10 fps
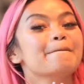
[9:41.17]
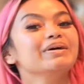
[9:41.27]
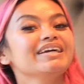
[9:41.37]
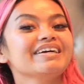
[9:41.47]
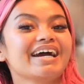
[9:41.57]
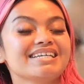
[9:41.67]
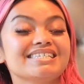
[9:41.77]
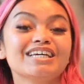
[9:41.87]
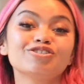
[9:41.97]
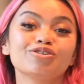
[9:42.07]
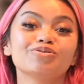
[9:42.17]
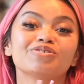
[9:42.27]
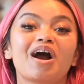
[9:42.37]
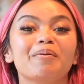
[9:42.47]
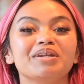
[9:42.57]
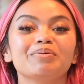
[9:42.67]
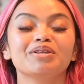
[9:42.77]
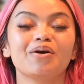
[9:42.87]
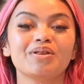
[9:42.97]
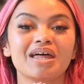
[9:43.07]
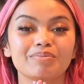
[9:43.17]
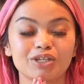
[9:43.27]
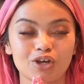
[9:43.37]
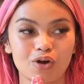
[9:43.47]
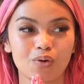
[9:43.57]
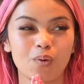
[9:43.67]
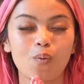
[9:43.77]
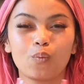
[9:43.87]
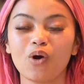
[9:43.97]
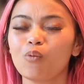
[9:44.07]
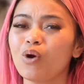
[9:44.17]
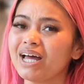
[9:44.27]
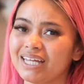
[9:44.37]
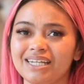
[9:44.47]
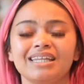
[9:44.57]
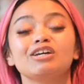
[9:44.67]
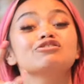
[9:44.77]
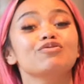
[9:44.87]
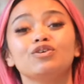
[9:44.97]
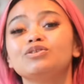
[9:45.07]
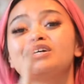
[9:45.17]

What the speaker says: But yeah, guys, stay tuned. Comment down below and let me know. One, there's a few